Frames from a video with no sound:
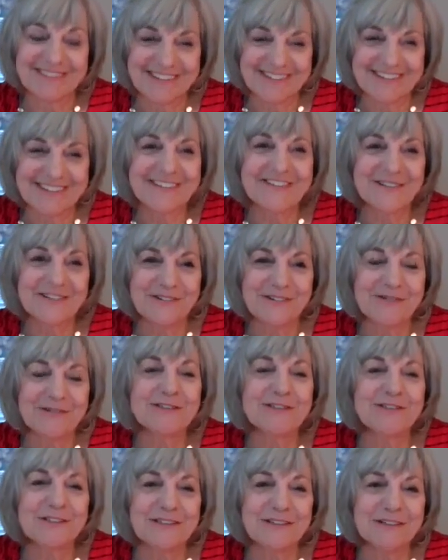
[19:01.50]

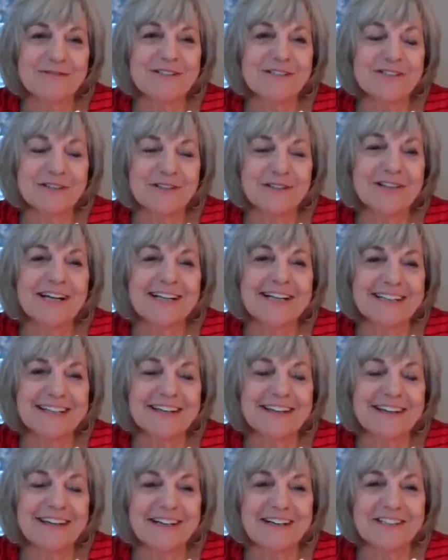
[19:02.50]

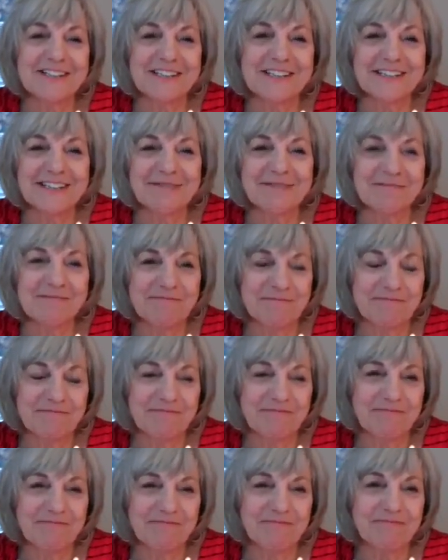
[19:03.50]

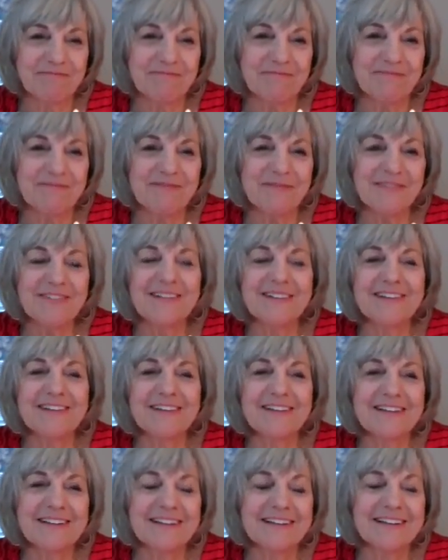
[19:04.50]

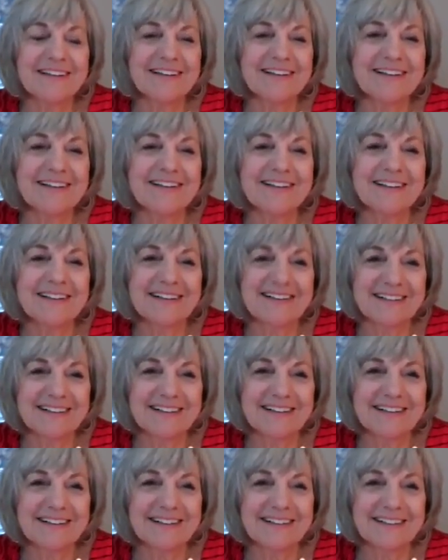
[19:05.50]

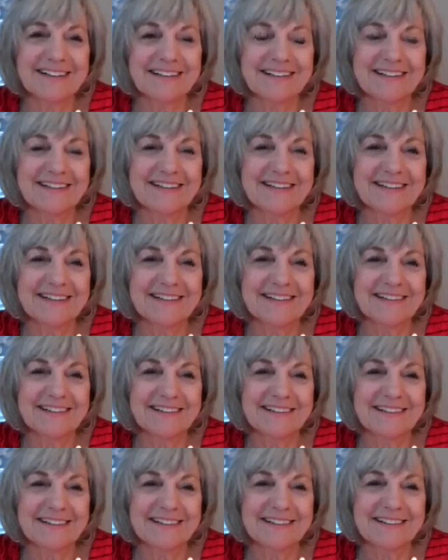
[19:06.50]

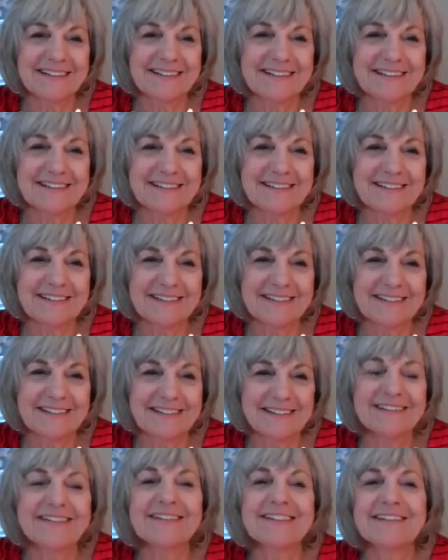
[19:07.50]

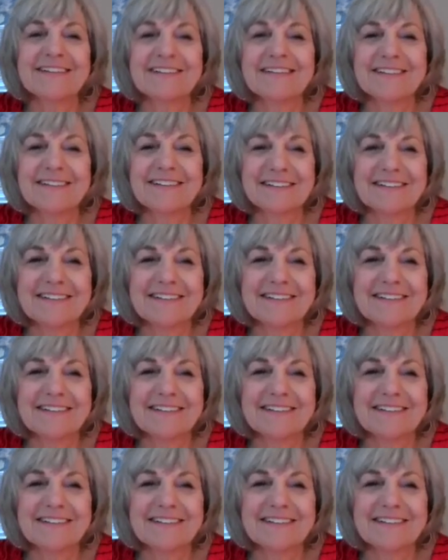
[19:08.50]
This person isn't speaking.